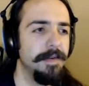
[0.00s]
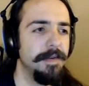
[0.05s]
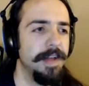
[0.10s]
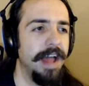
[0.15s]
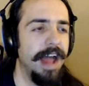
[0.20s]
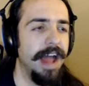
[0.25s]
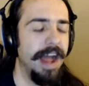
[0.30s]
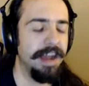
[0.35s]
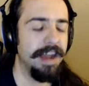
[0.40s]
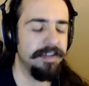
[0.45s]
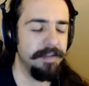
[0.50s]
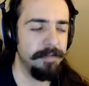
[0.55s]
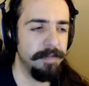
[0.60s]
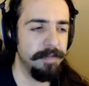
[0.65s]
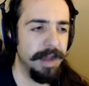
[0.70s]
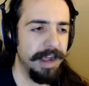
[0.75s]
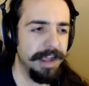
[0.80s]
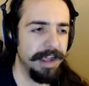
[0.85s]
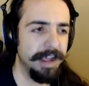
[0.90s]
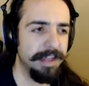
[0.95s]
action
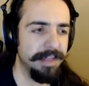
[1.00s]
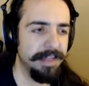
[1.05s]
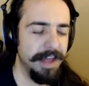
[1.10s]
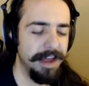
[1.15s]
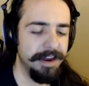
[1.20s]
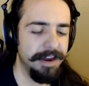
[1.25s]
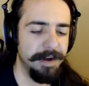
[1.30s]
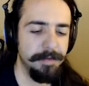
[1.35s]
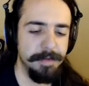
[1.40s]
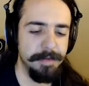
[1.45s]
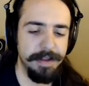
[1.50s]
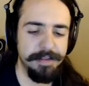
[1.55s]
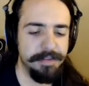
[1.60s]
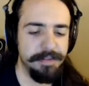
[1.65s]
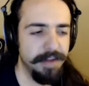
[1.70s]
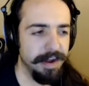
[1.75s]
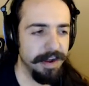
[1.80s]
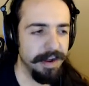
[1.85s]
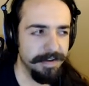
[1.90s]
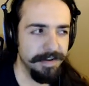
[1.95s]
backing that up. It's
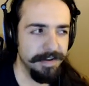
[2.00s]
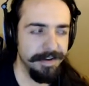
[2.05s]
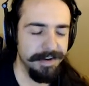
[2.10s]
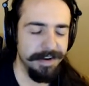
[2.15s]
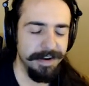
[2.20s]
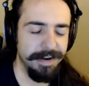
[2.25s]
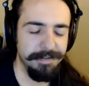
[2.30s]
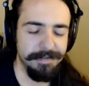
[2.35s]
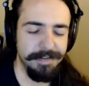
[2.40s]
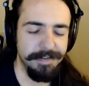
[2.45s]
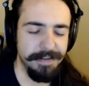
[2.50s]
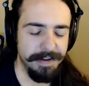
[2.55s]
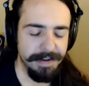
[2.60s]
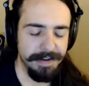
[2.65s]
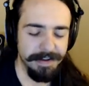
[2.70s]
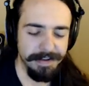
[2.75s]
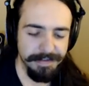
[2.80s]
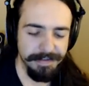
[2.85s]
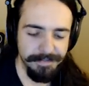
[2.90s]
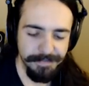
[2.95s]
not good enough
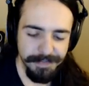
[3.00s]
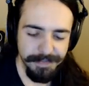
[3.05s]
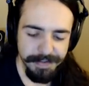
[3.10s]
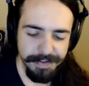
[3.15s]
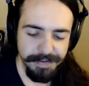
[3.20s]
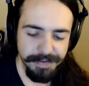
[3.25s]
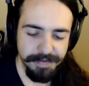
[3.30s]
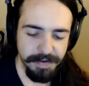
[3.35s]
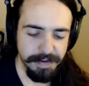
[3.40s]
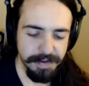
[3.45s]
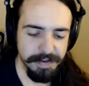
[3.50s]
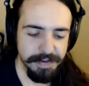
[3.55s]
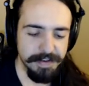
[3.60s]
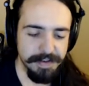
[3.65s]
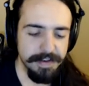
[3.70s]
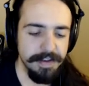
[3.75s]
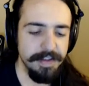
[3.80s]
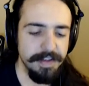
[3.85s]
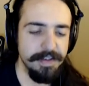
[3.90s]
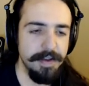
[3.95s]
to
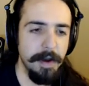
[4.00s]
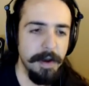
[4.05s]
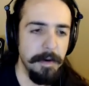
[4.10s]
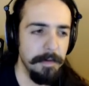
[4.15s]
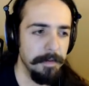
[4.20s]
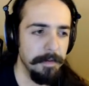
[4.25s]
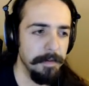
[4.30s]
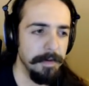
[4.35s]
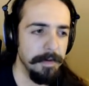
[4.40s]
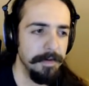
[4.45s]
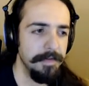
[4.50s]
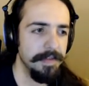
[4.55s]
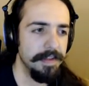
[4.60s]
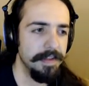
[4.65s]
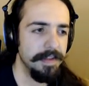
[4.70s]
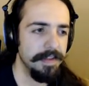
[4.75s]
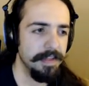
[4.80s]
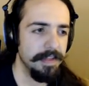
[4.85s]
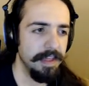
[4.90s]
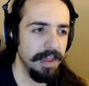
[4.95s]
know
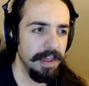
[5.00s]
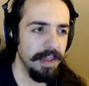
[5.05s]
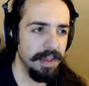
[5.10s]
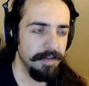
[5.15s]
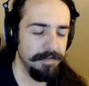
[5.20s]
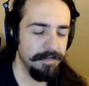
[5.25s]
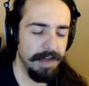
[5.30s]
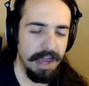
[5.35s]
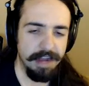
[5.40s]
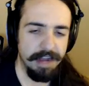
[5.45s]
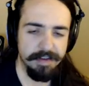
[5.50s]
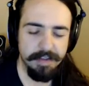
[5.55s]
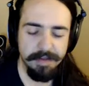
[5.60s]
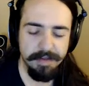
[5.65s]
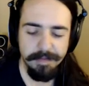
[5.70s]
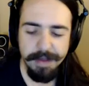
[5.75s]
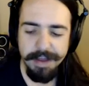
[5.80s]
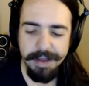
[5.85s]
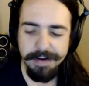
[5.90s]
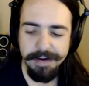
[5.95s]
the fact of the
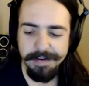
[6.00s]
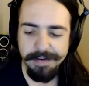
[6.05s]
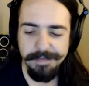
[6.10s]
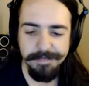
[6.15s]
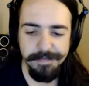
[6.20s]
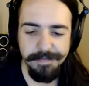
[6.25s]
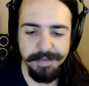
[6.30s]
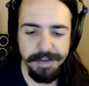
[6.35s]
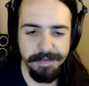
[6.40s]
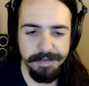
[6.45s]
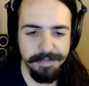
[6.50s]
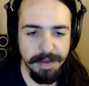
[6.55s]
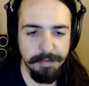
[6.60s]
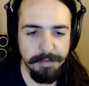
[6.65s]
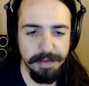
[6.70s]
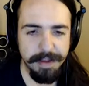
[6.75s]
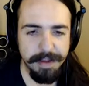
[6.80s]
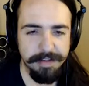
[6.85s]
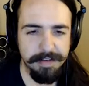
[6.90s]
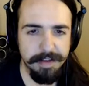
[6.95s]
matter, if that
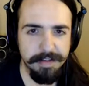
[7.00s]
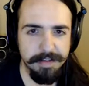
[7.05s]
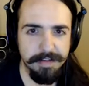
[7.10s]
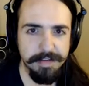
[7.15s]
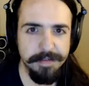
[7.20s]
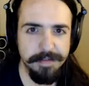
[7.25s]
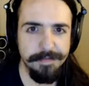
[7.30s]
makes sense.